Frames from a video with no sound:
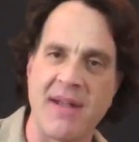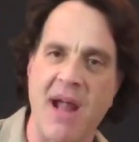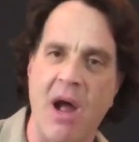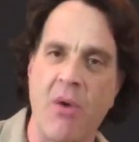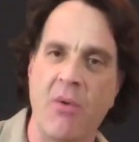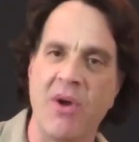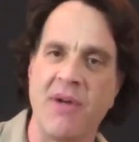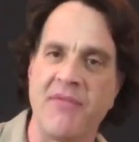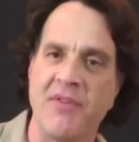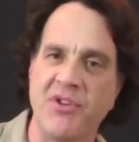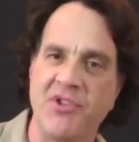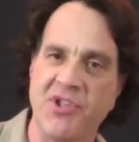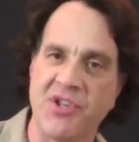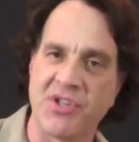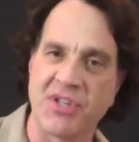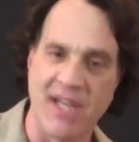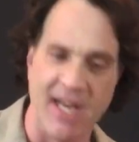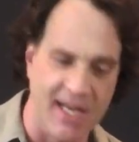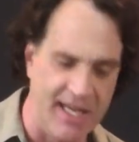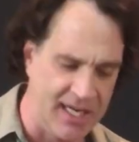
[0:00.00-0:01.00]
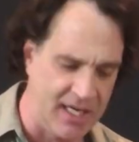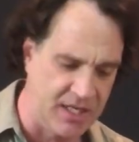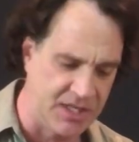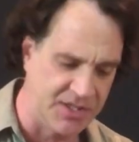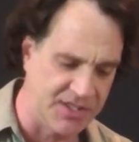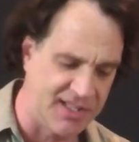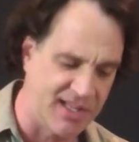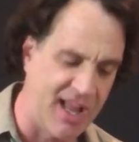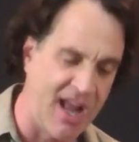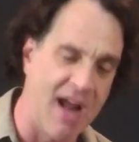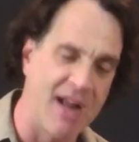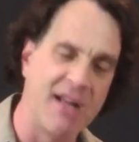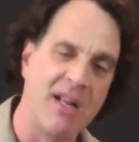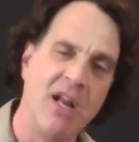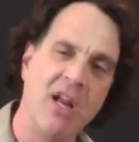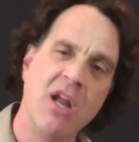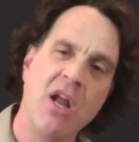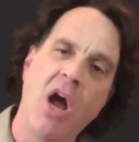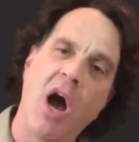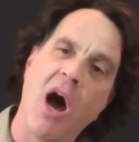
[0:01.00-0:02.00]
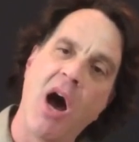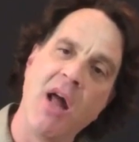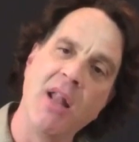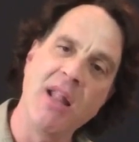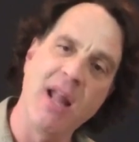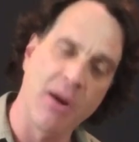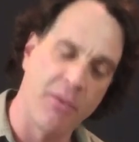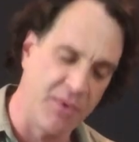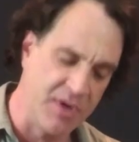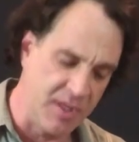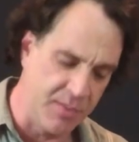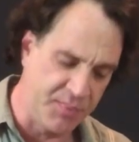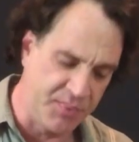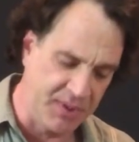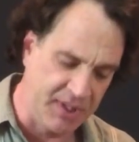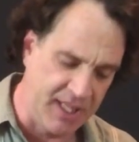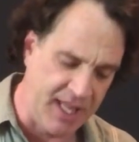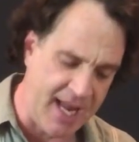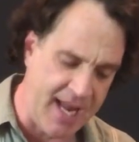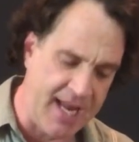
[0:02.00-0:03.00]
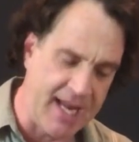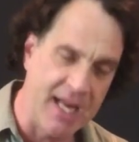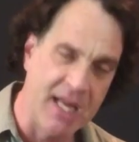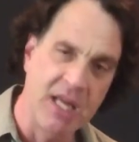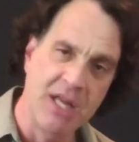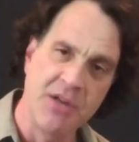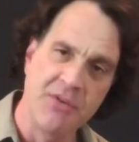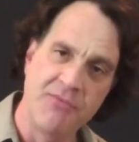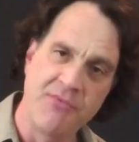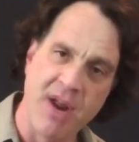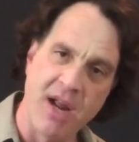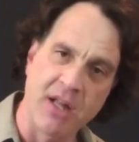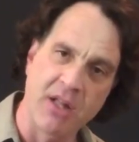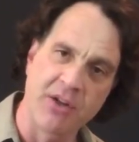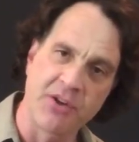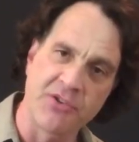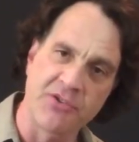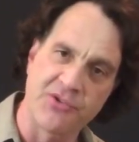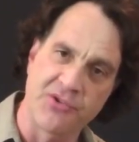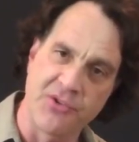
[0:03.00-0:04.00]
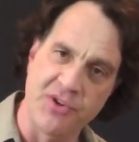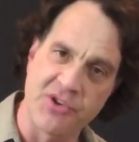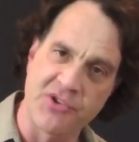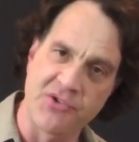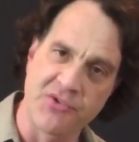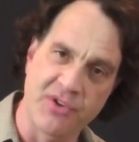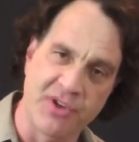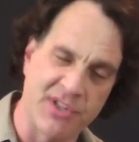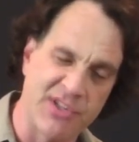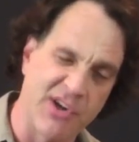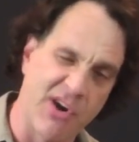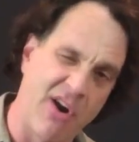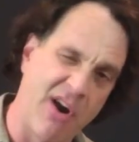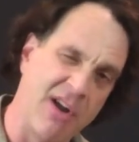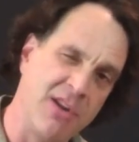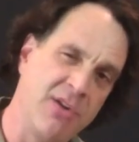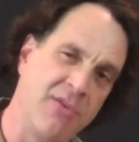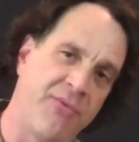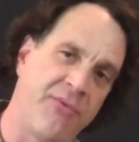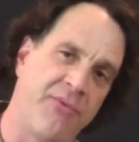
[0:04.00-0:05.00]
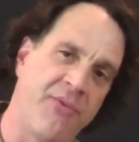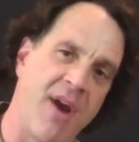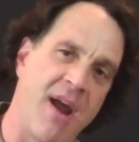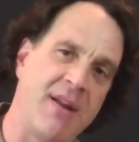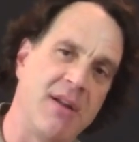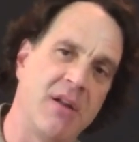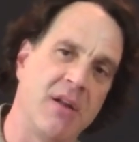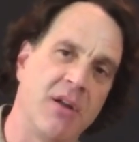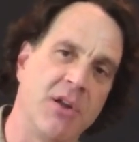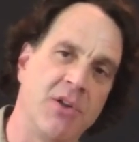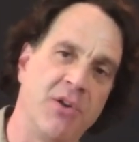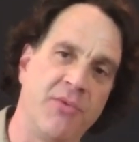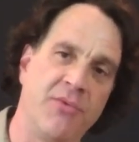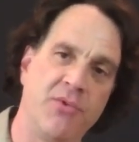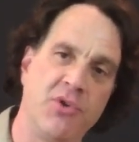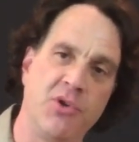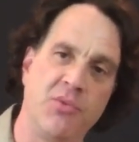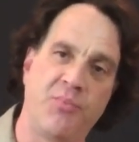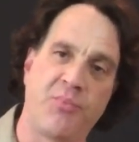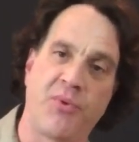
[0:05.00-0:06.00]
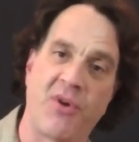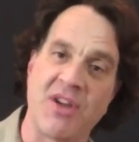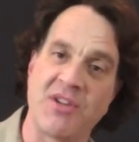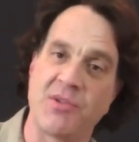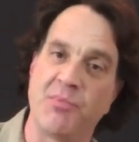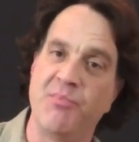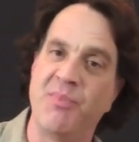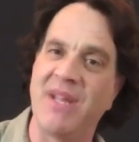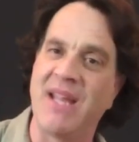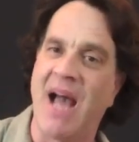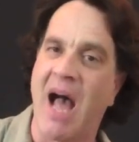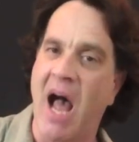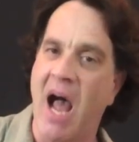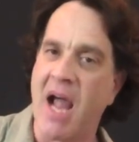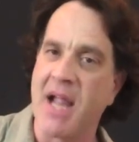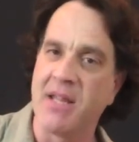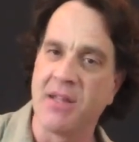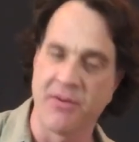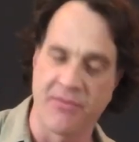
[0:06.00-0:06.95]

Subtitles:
Now, if you're just getting into slide, unlike when you play regular traditional guitar and you press behind the